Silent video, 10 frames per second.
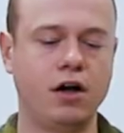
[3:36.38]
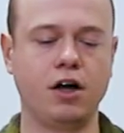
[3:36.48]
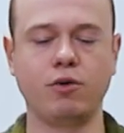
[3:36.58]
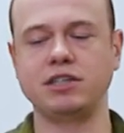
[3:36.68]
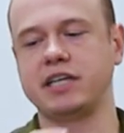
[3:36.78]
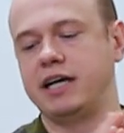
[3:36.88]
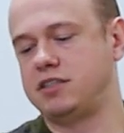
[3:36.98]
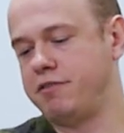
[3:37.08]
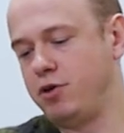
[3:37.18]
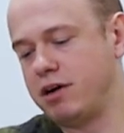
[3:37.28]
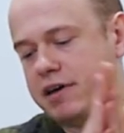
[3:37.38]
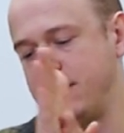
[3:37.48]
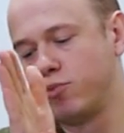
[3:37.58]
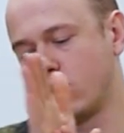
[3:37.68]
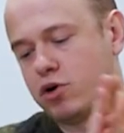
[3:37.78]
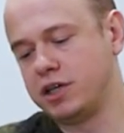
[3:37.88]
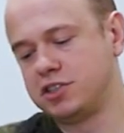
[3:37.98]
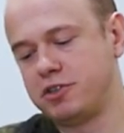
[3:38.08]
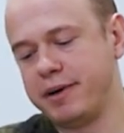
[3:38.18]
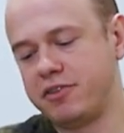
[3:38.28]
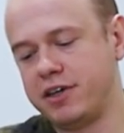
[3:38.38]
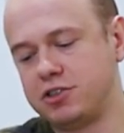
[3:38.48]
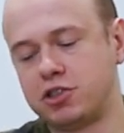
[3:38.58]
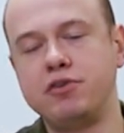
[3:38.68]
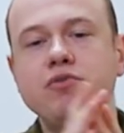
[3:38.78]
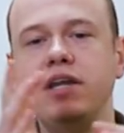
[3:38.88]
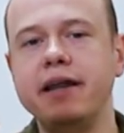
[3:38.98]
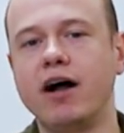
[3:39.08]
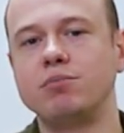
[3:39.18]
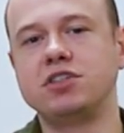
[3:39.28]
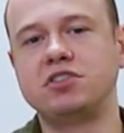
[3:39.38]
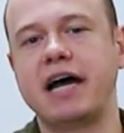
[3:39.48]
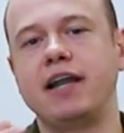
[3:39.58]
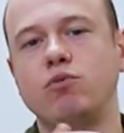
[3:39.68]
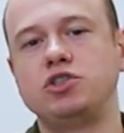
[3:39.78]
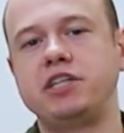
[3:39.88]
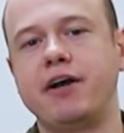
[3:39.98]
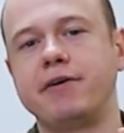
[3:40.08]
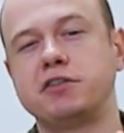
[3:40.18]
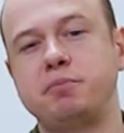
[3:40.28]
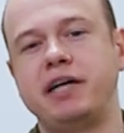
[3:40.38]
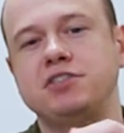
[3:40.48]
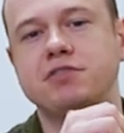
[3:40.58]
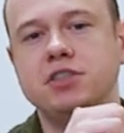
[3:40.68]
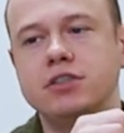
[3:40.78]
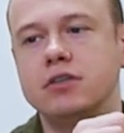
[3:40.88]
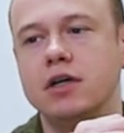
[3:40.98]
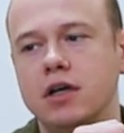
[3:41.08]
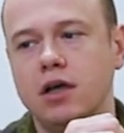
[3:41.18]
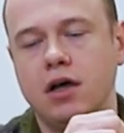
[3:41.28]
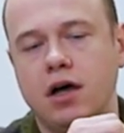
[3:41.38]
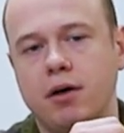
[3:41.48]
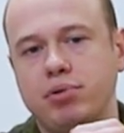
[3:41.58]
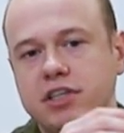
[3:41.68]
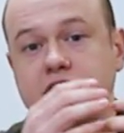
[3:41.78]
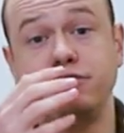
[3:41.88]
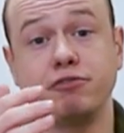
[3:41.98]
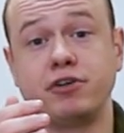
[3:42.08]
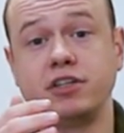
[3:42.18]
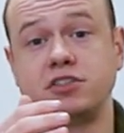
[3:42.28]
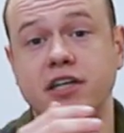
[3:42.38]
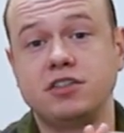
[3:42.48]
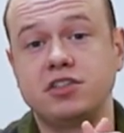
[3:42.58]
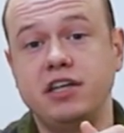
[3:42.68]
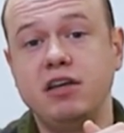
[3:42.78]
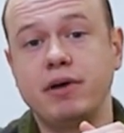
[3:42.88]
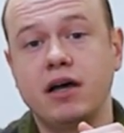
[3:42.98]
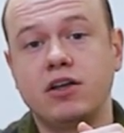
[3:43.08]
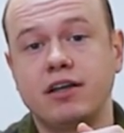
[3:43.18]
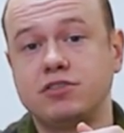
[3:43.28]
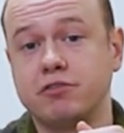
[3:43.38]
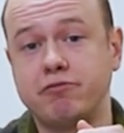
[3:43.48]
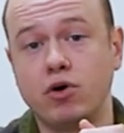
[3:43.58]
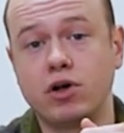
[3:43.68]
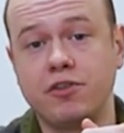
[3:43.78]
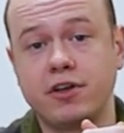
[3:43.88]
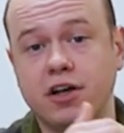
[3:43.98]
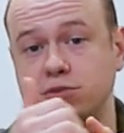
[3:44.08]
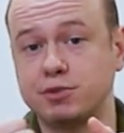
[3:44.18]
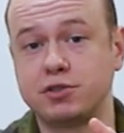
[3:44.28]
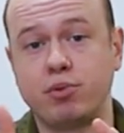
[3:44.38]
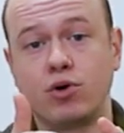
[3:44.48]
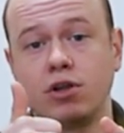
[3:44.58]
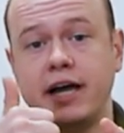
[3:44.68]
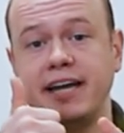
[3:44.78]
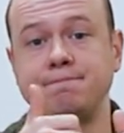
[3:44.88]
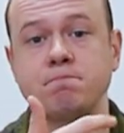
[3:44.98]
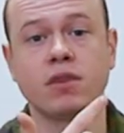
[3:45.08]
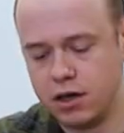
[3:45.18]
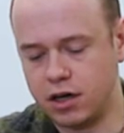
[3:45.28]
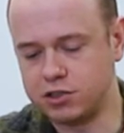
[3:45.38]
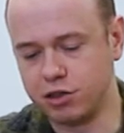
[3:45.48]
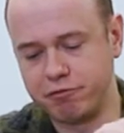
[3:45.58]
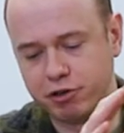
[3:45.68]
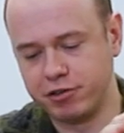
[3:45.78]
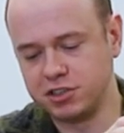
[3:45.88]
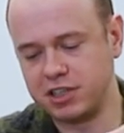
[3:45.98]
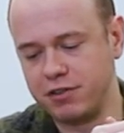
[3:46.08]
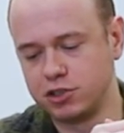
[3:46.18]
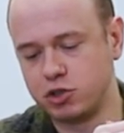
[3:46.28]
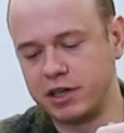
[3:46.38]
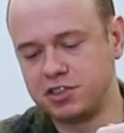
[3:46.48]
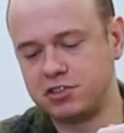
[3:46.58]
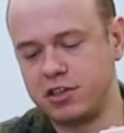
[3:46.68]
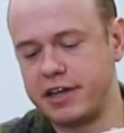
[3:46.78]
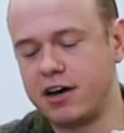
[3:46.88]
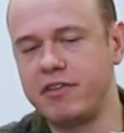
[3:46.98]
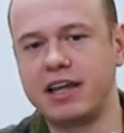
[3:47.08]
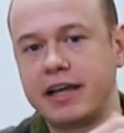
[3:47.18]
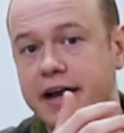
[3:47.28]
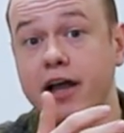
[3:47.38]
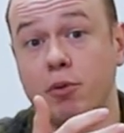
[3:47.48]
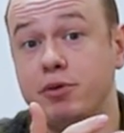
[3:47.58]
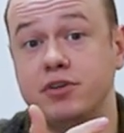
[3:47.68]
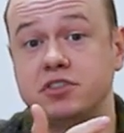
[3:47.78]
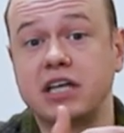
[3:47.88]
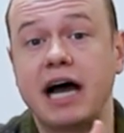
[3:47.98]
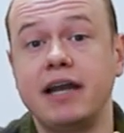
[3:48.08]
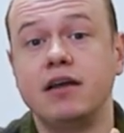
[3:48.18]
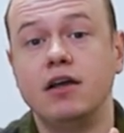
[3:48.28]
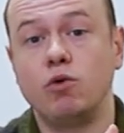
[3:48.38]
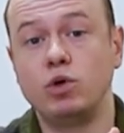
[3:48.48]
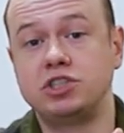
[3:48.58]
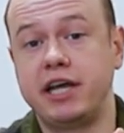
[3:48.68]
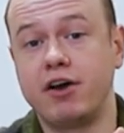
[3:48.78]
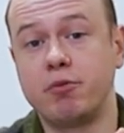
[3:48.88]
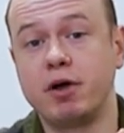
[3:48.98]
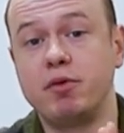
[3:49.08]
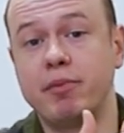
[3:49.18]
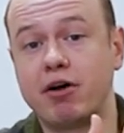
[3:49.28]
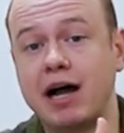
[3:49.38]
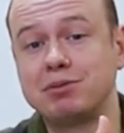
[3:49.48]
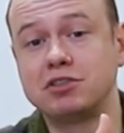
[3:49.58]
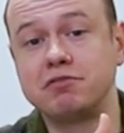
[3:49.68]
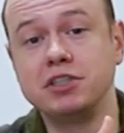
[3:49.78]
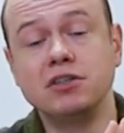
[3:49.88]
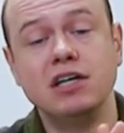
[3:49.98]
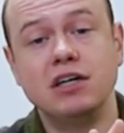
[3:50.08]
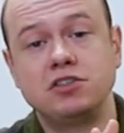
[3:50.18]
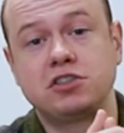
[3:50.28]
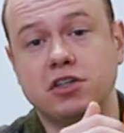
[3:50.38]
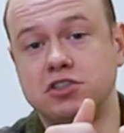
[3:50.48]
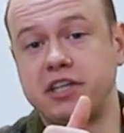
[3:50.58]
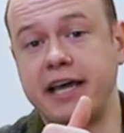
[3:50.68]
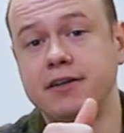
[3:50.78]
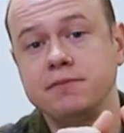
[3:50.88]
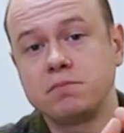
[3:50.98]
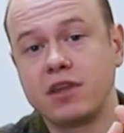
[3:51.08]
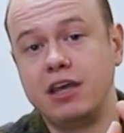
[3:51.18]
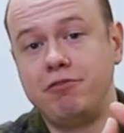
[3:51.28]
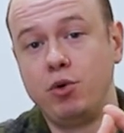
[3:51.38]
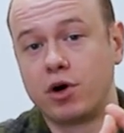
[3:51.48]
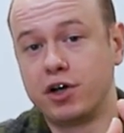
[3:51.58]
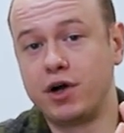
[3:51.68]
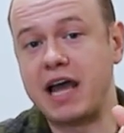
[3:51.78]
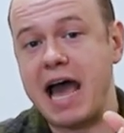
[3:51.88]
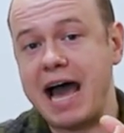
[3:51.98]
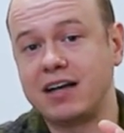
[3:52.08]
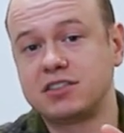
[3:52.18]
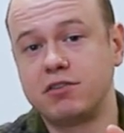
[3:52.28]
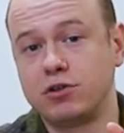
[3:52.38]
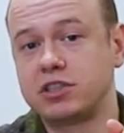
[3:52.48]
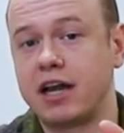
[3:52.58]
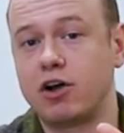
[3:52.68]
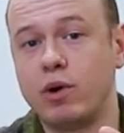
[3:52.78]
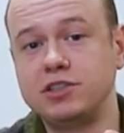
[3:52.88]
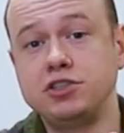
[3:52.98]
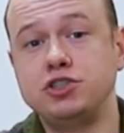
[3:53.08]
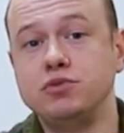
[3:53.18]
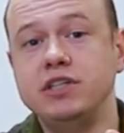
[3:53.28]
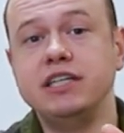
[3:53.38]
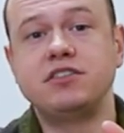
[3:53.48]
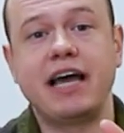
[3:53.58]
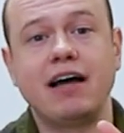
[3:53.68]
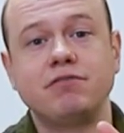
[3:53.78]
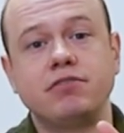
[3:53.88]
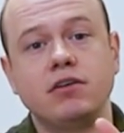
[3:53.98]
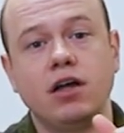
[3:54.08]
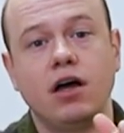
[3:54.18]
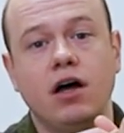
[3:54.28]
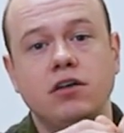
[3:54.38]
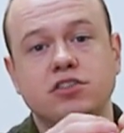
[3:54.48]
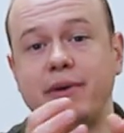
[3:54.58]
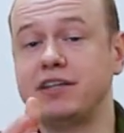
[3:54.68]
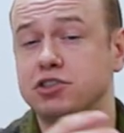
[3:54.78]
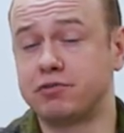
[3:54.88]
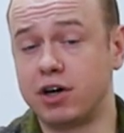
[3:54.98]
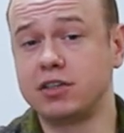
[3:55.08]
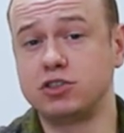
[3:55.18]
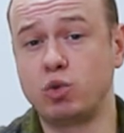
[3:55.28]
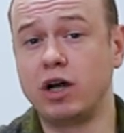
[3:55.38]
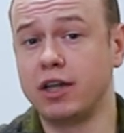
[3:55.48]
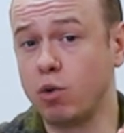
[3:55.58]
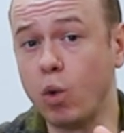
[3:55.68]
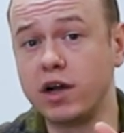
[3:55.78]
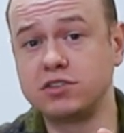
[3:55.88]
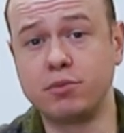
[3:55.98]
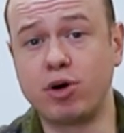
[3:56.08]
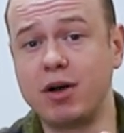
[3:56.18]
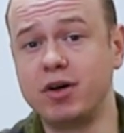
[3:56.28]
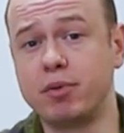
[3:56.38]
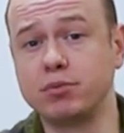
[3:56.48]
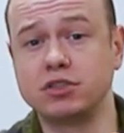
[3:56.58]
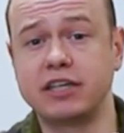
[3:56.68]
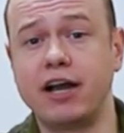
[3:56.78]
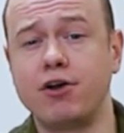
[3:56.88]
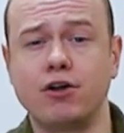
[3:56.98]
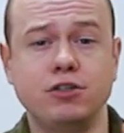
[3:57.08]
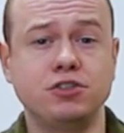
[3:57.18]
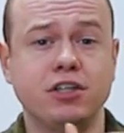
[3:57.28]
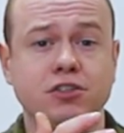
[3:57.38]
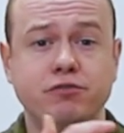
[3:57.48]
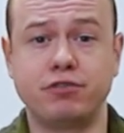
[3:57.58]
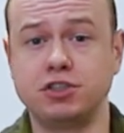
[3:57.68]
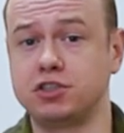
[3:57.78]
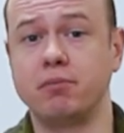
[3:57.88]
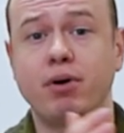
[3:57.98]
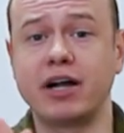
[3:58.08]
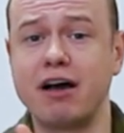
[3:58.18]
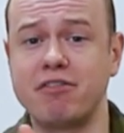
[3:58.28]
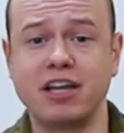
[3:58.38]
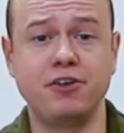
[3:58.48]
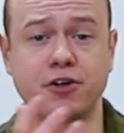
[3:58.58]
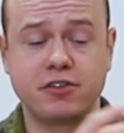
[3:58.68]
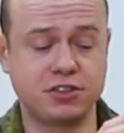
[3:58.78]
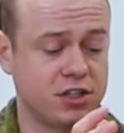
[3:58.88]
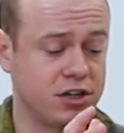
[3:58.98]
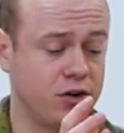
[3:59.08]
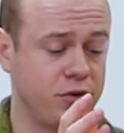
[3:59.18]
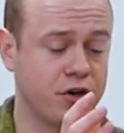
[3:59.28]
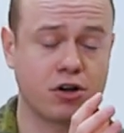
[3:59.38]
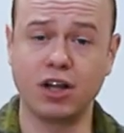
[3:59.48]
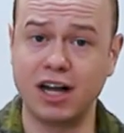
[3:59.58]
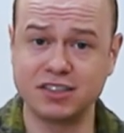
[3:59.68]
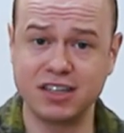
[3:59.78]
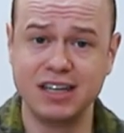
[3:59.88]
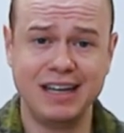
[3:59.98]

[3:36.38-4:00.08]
Otherwise, guys, if you have any more questions about this or if you need help deciding which carrier is best for you, uh, please feel free to send us an email, give us a phone call at the customer support line. Uh, so feel free to send those questions in there and they can kind of help you decide which carrier might be a better option for you. Just understand, if you are going to ask those kind of questions, you need to have uh, some answers for us as well, like what is the primary purpose of the carrier? Are you using it for just a bug out thing your, that's gonna go in your closet